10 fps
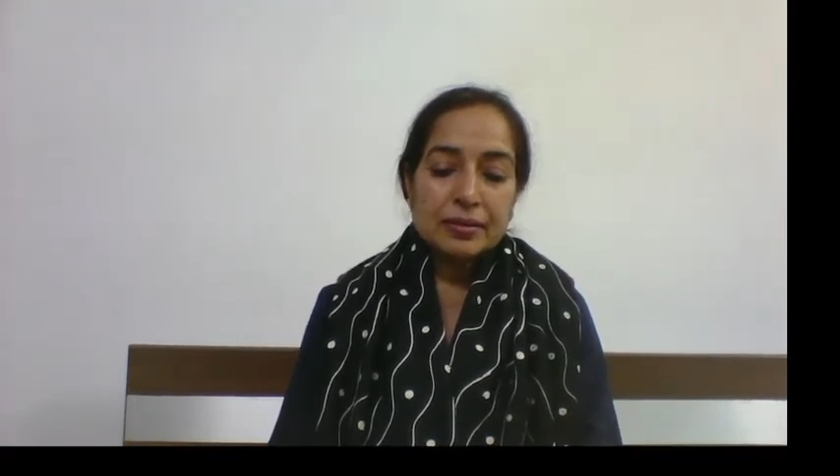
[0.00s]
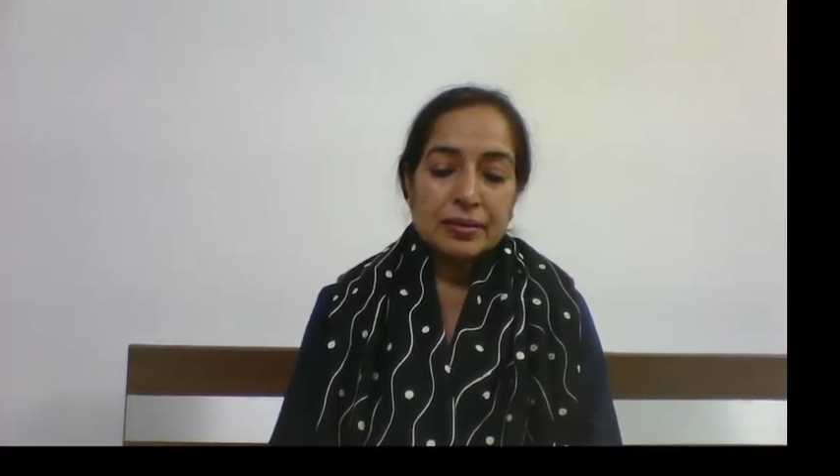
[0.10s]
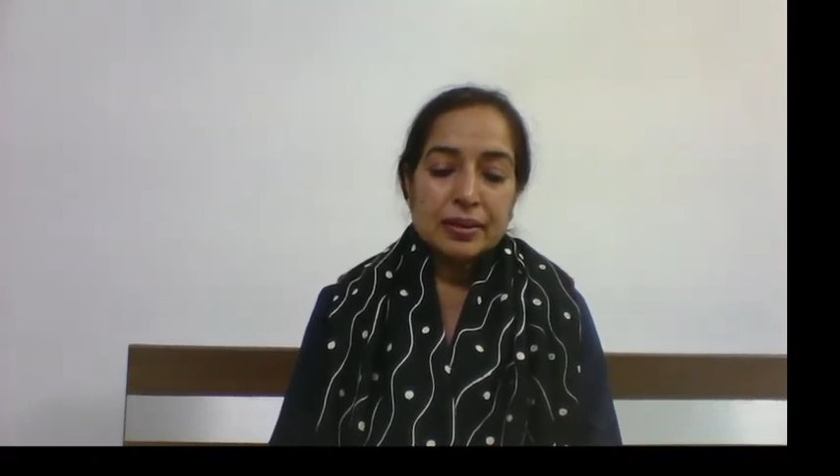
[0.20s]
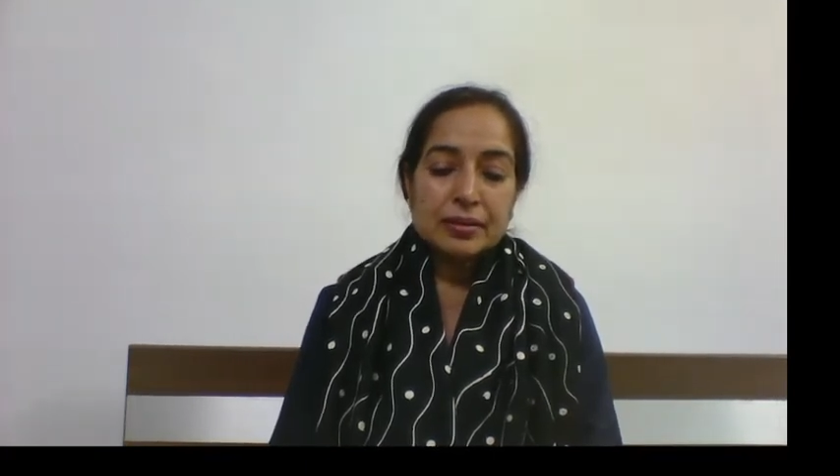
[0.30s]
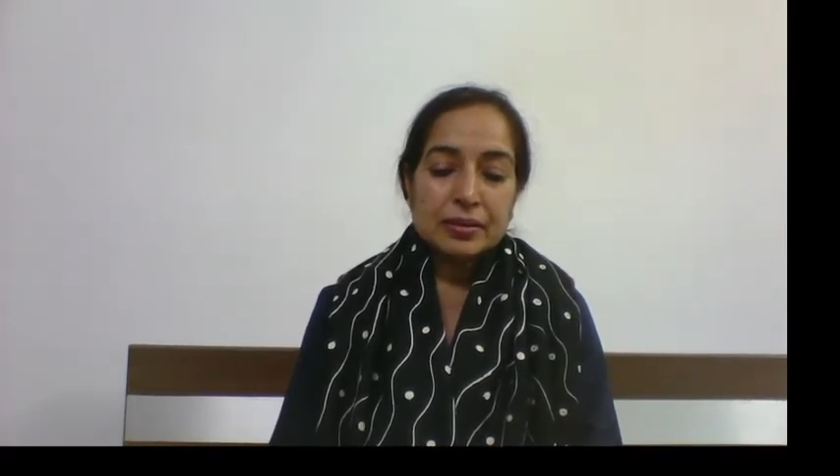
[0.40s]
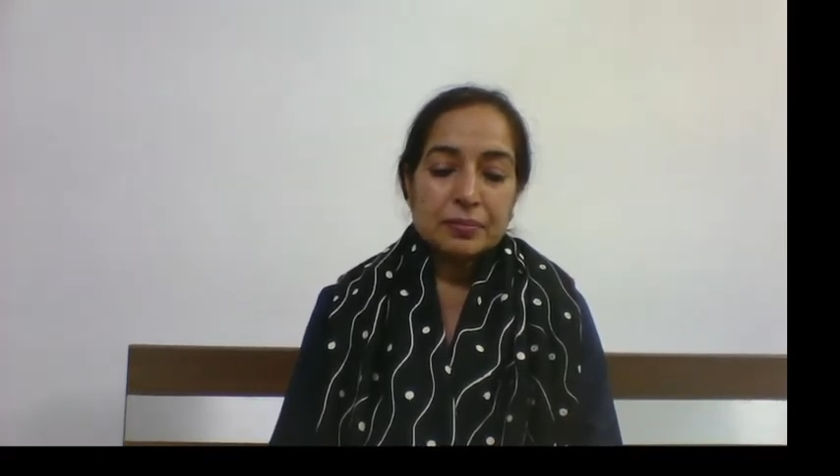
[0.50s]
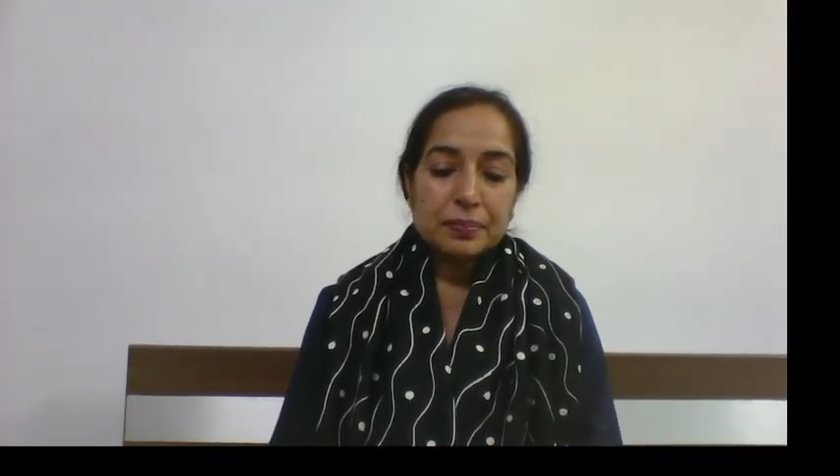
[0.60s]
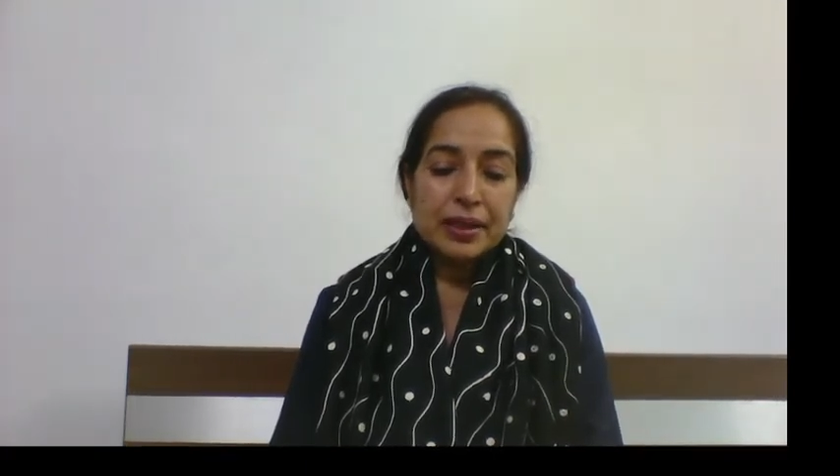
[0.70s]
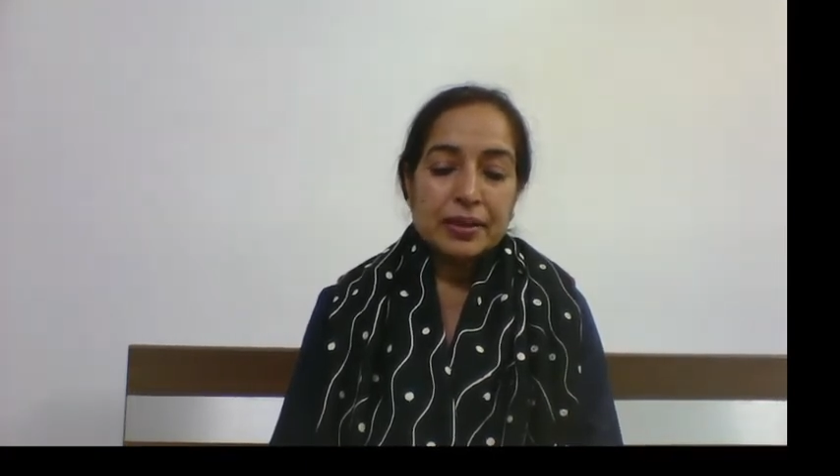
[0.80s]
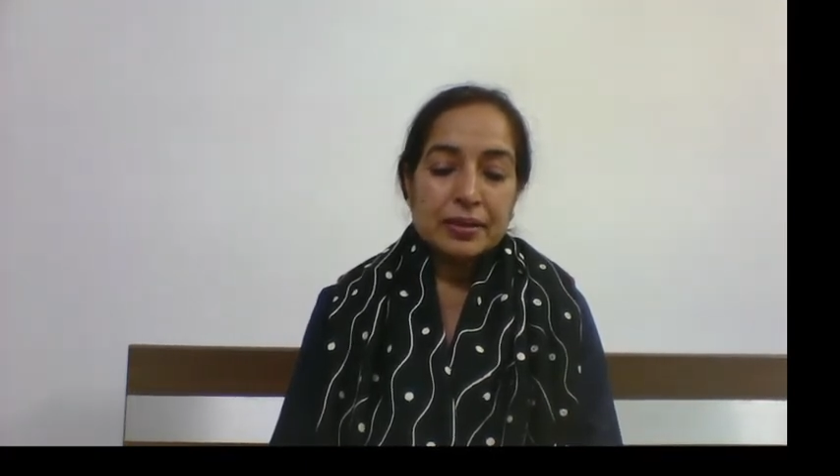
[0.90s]

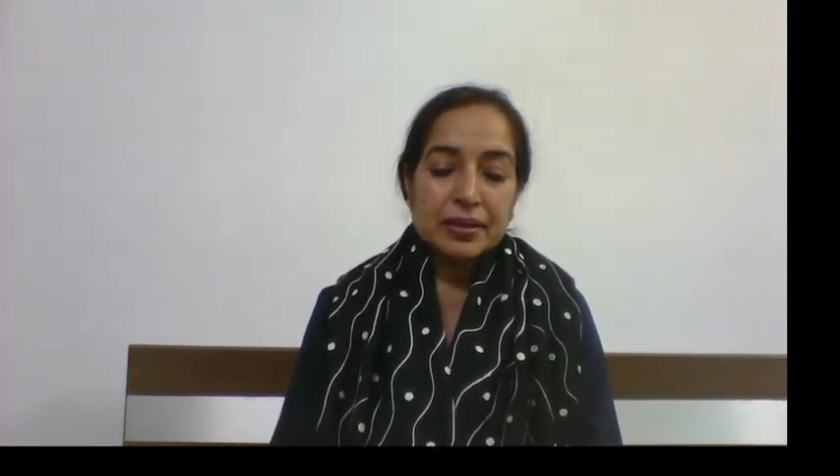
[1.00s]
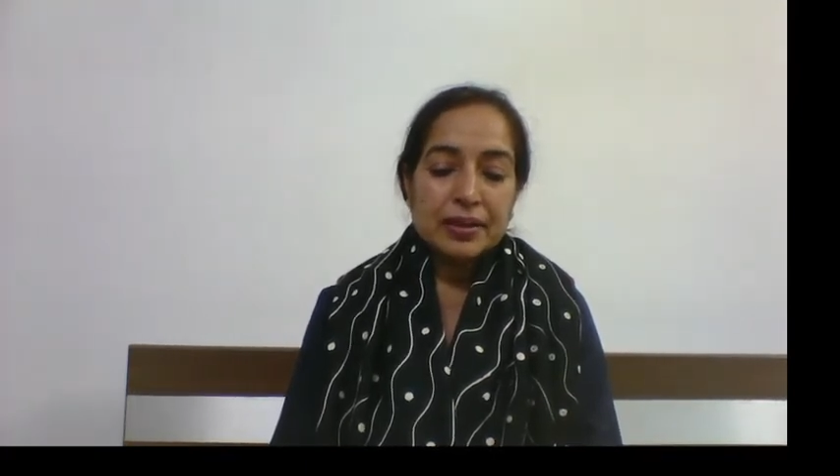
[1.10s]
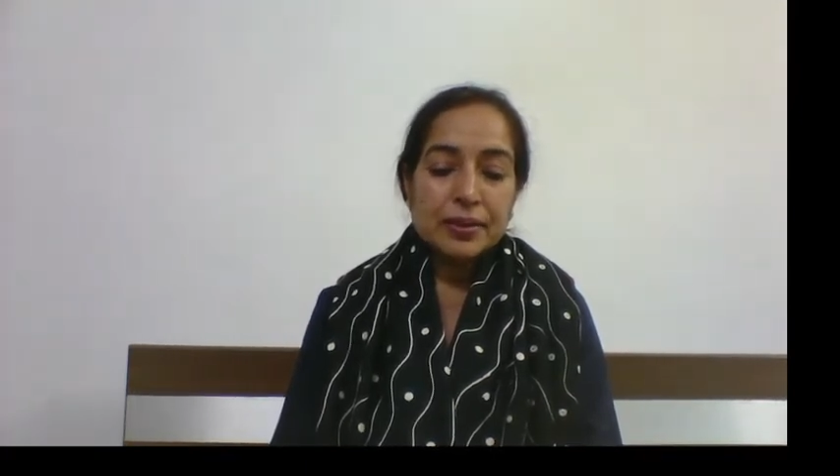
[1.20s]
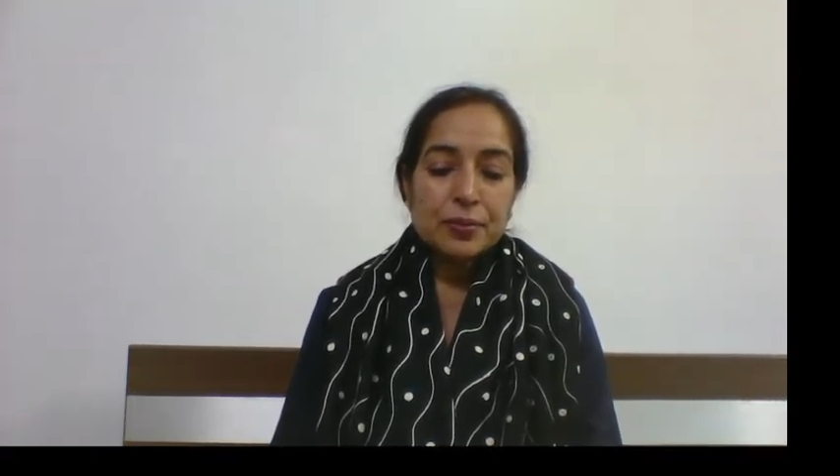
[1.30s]
lily